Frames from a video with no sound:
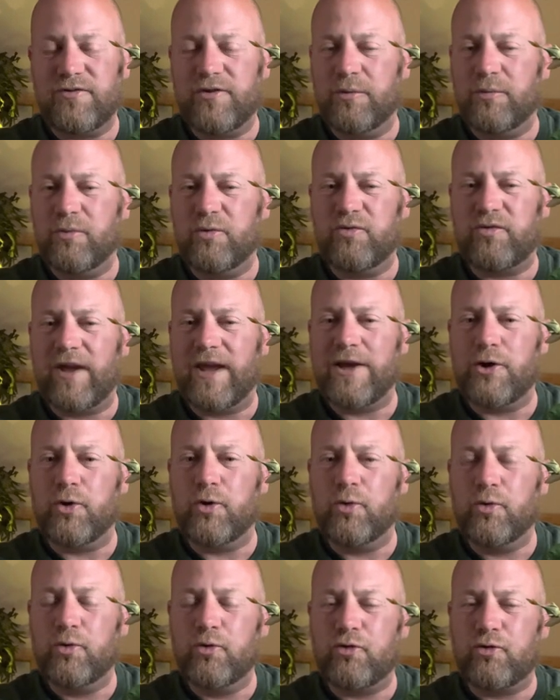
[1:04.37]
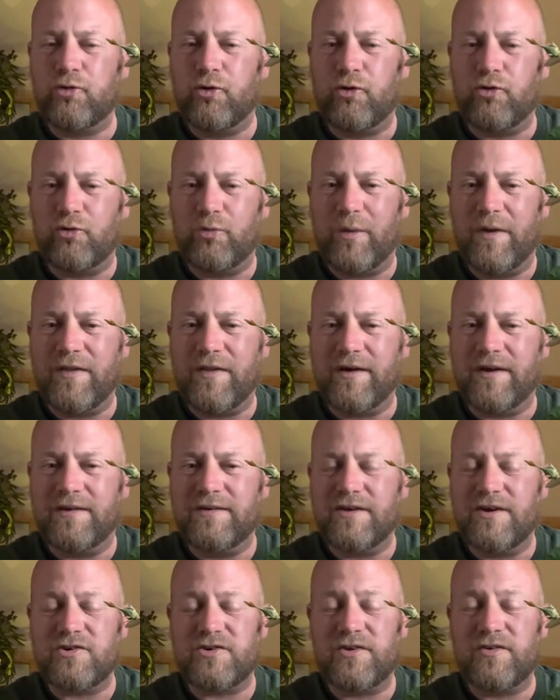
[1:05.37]
that will take all sorts of weather
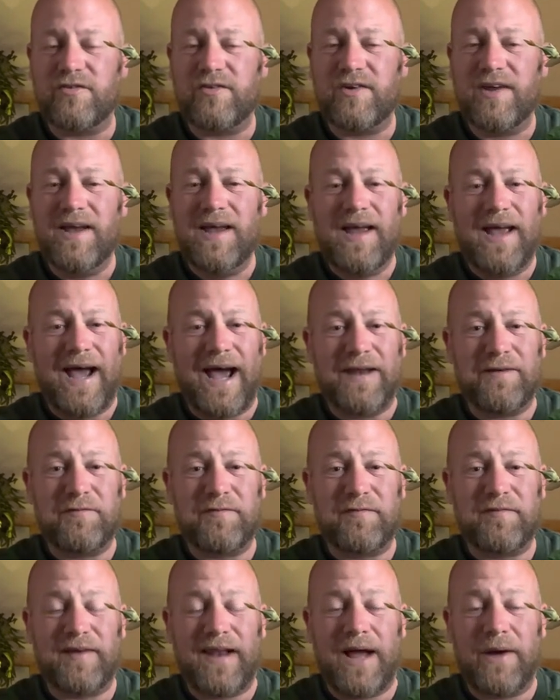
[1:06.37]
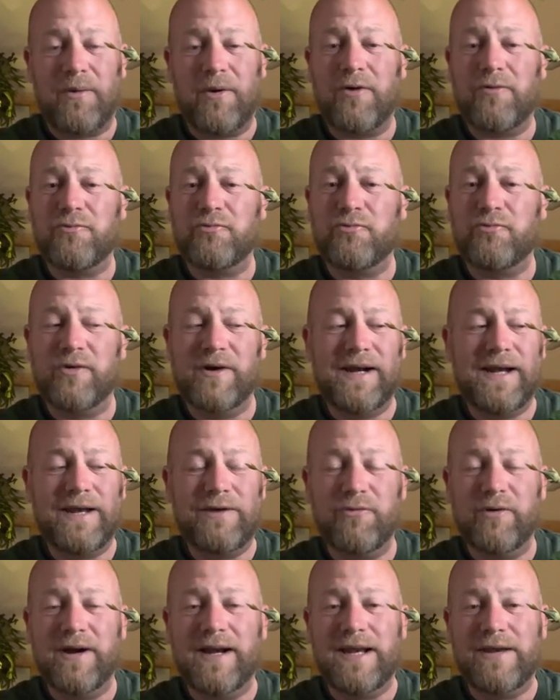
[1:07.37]
conditions and flower really,
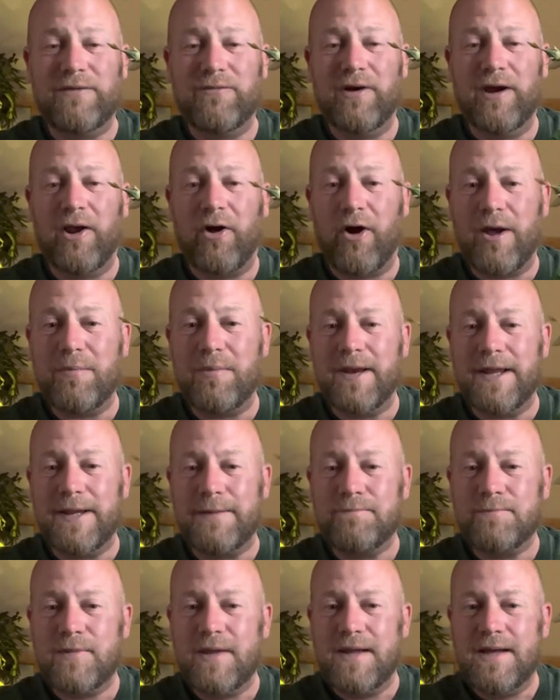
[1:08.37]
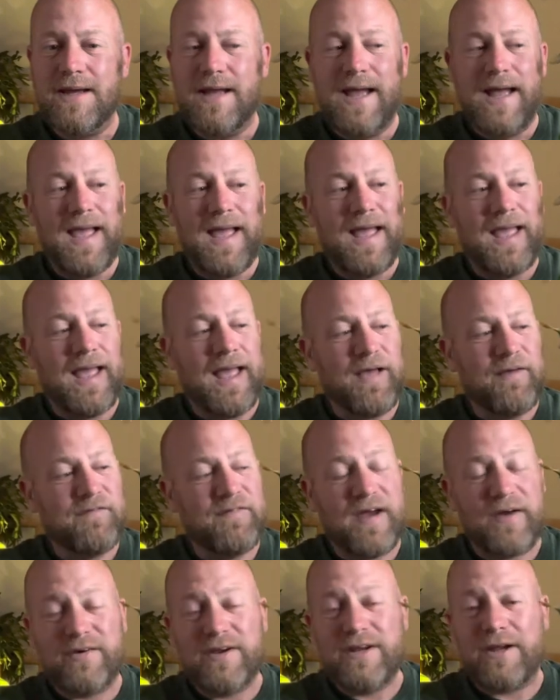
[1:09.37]
really reliably.
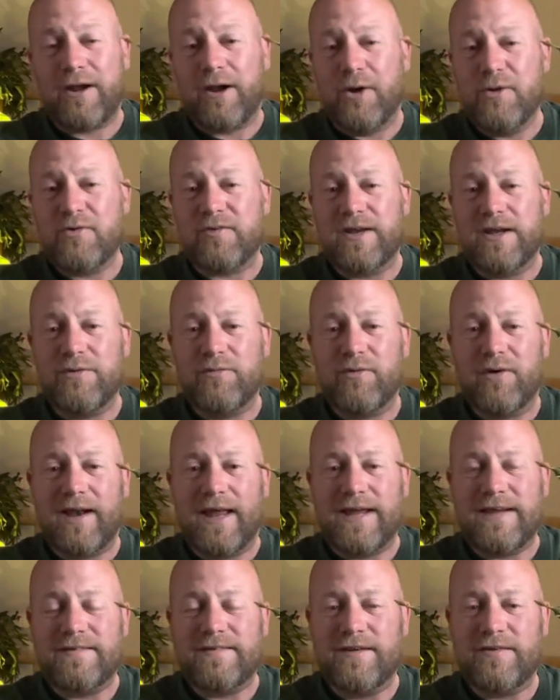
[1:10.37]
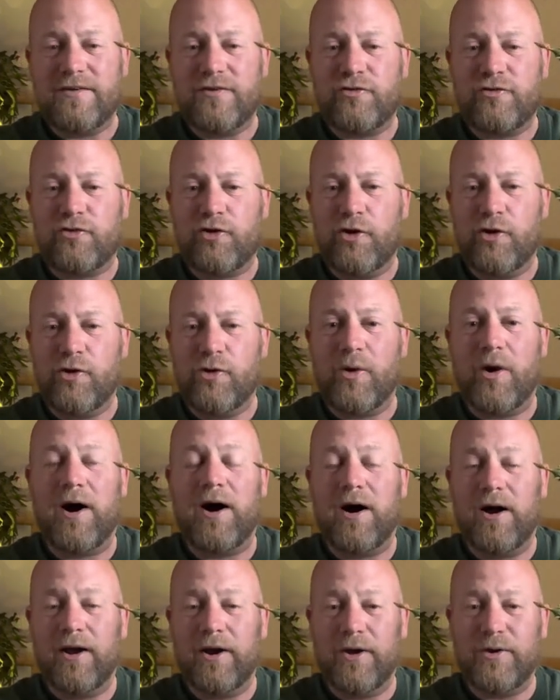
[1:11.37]
Very closely related to
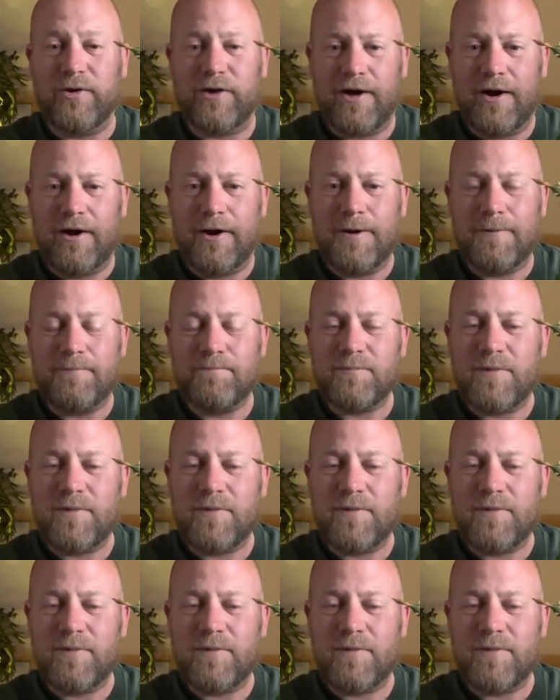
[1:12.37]
Harlow Carr